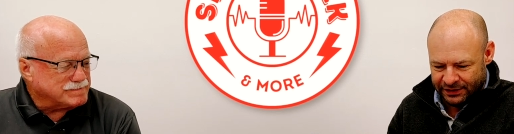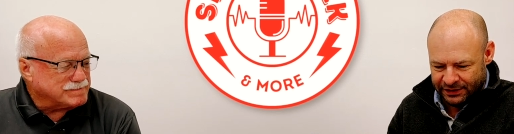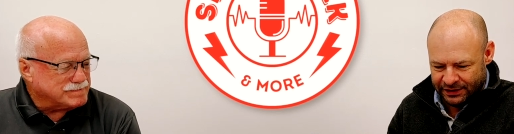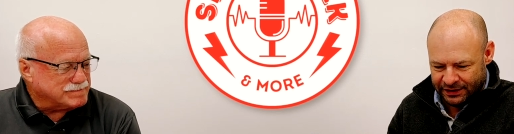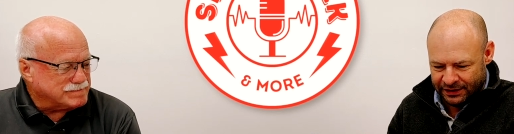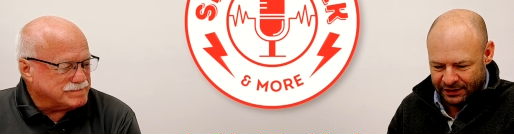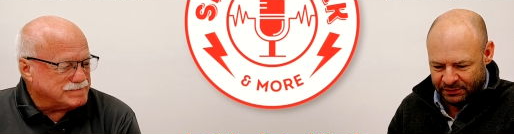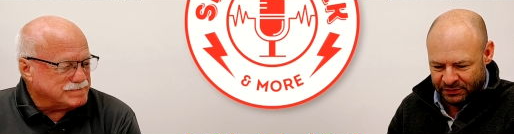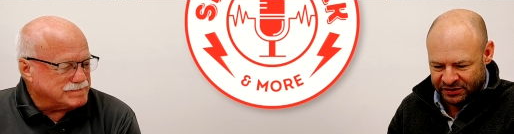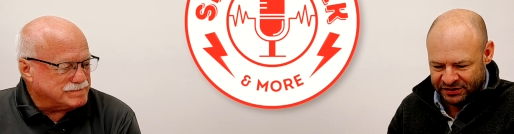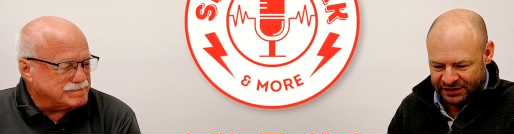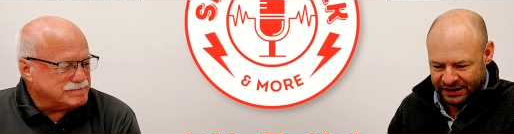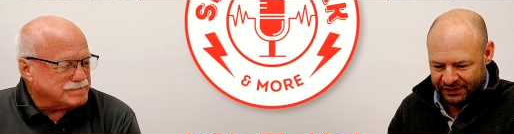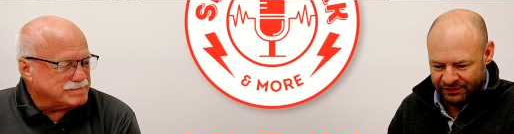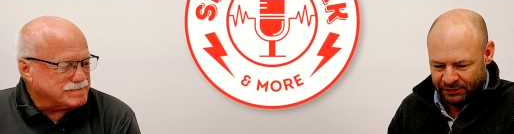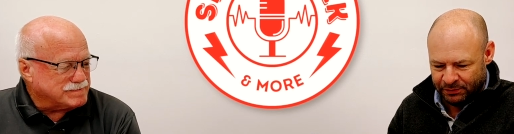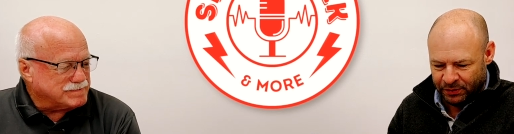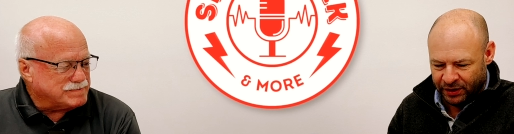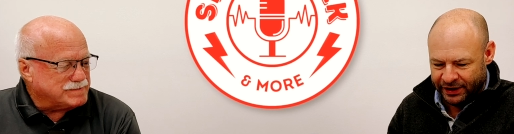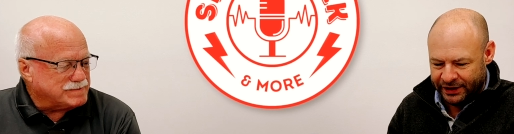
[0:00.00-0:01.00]
Speaker 1: And number
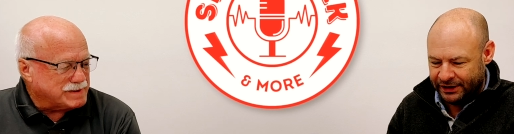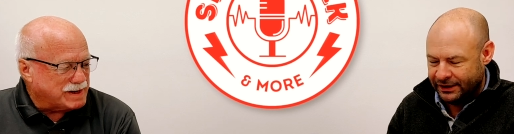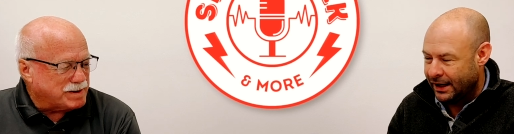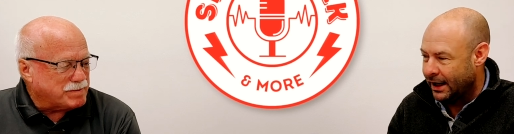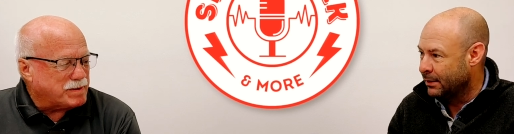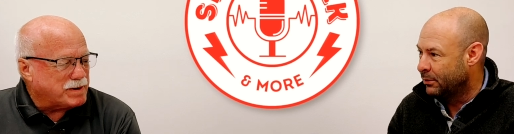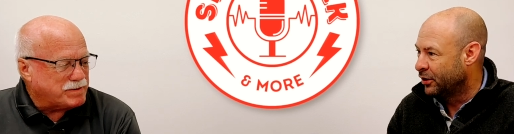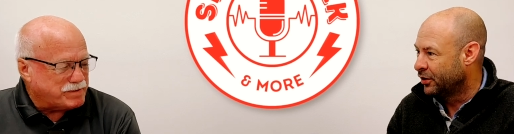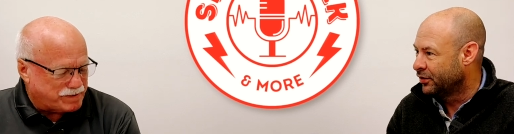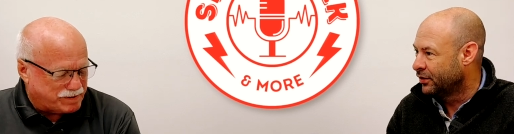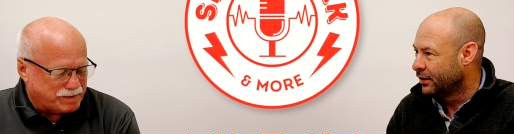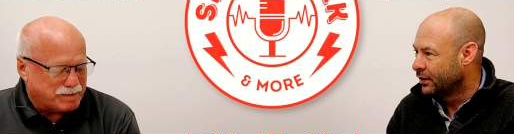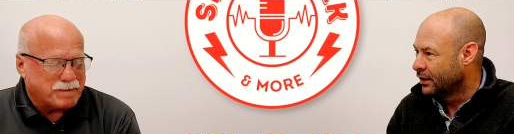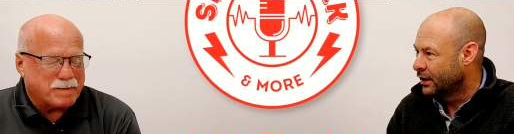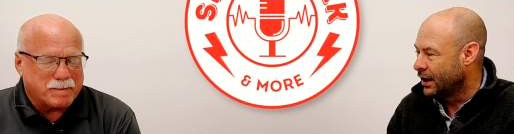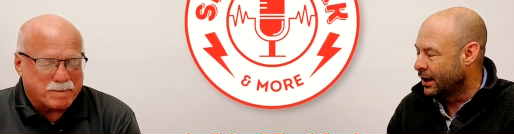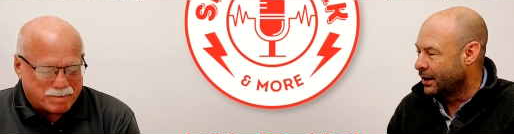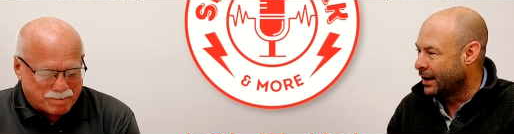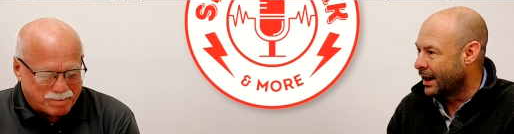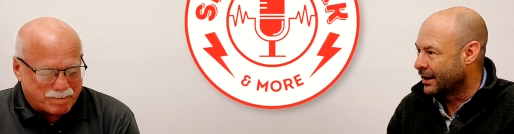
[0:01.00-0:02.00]
seven, Malik Nabers.
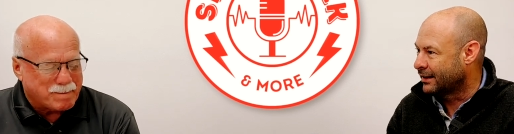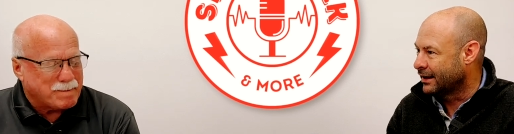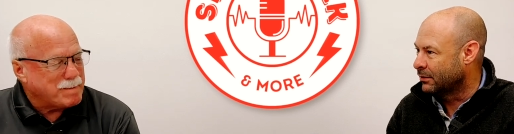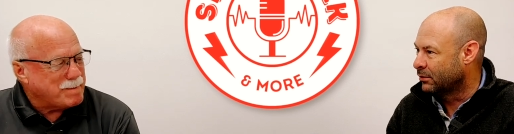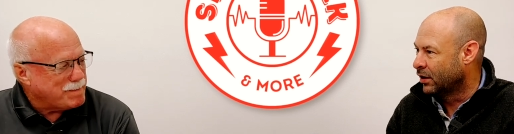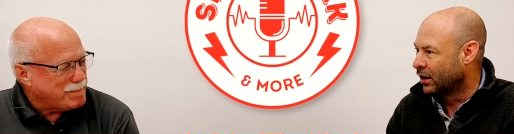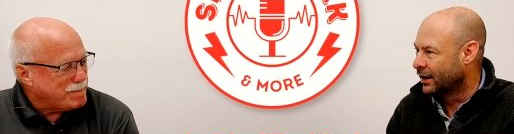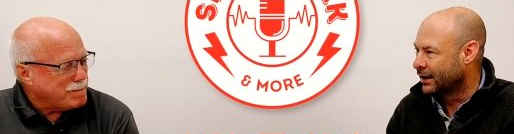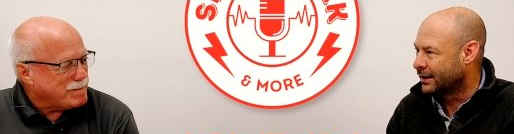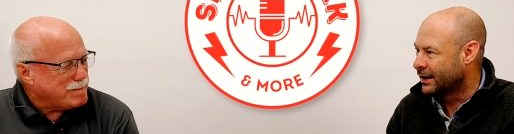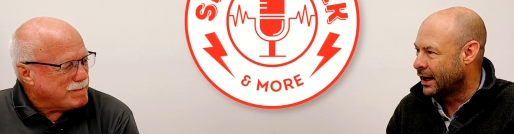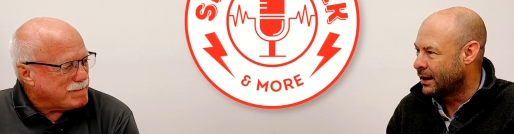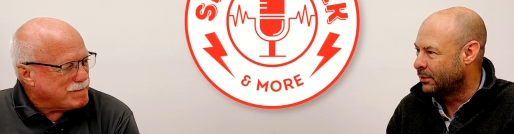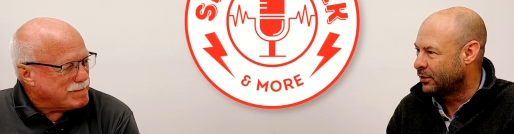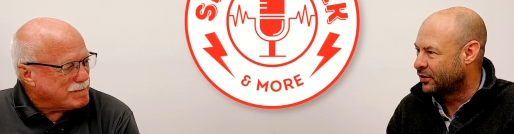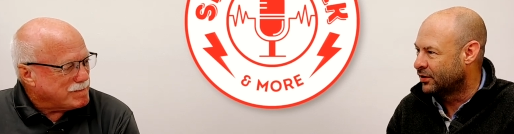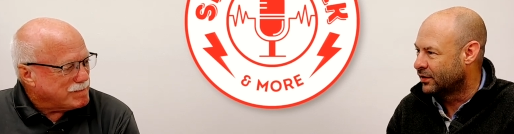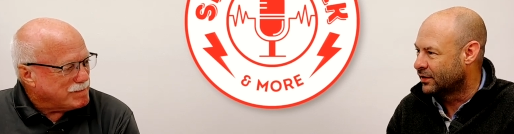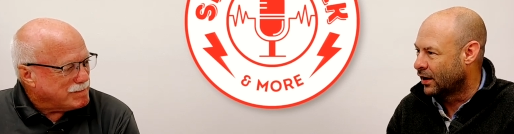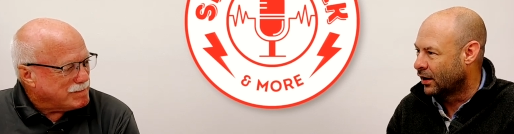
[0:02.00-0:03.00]
And I think Malik
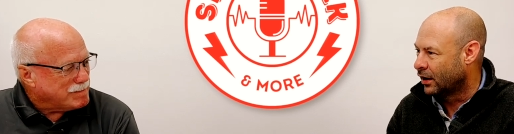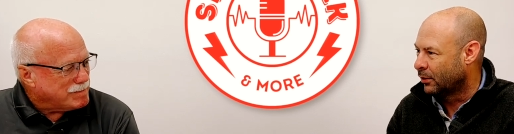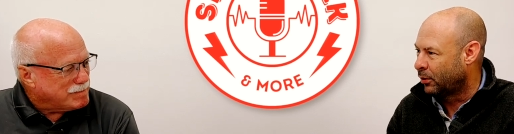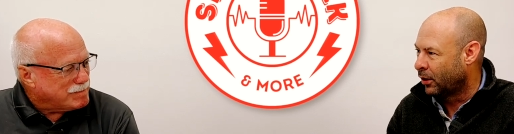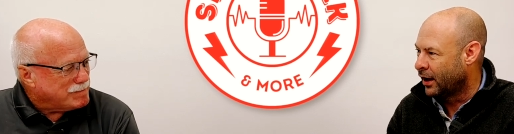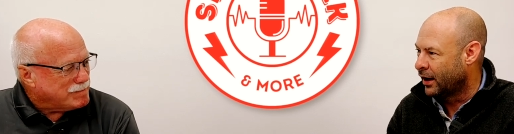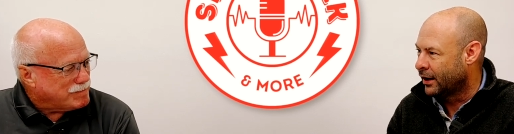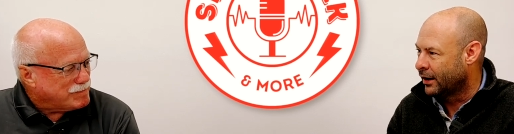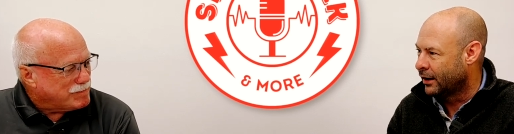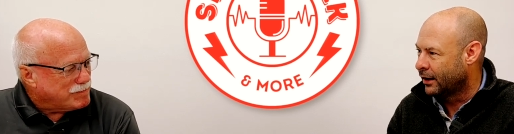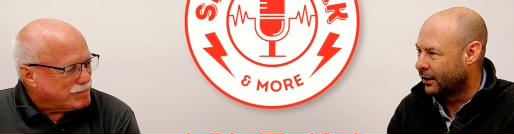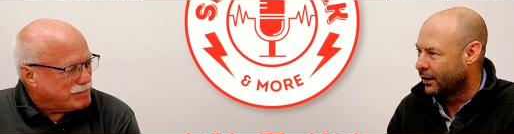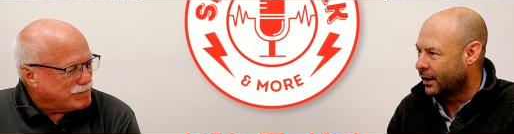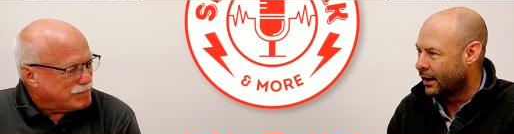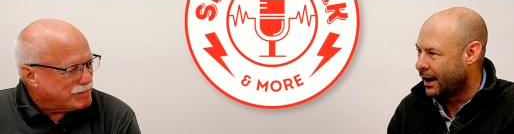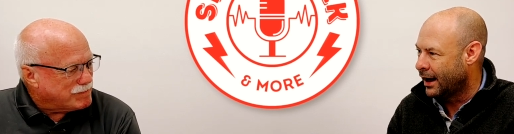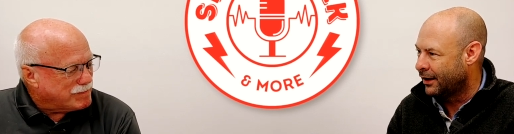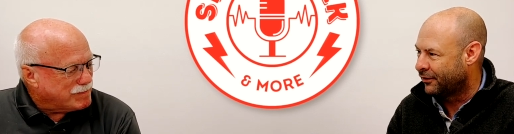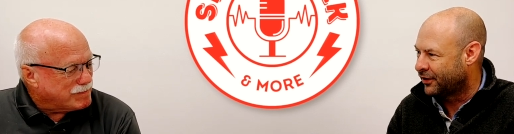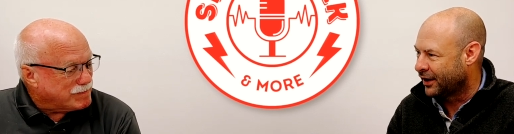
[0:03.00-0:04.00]
Nabers has only played in
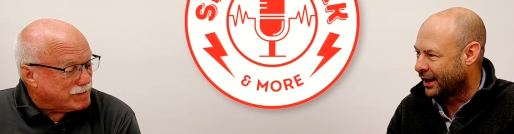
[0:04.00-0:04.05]
half the